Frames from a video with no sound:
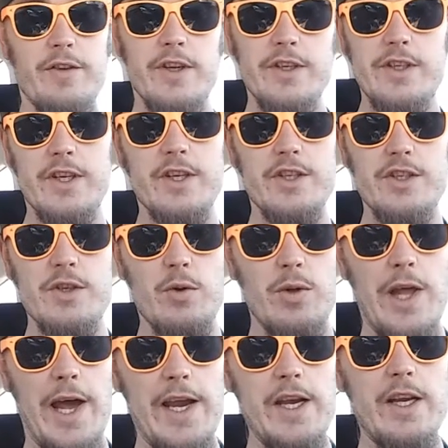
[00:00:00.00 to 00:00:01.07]
and this thing is so
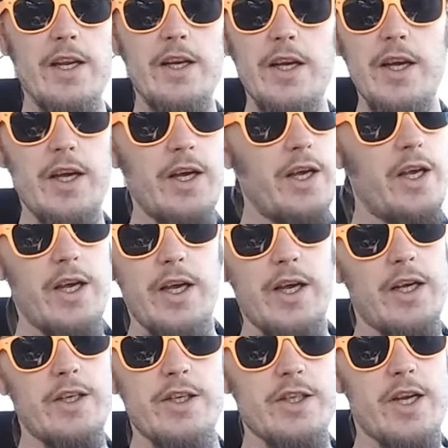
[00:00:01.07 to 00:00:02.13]
light
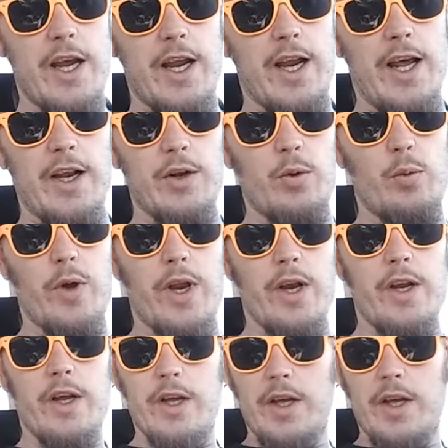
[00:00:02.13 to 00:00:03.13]
it just can't handle wind.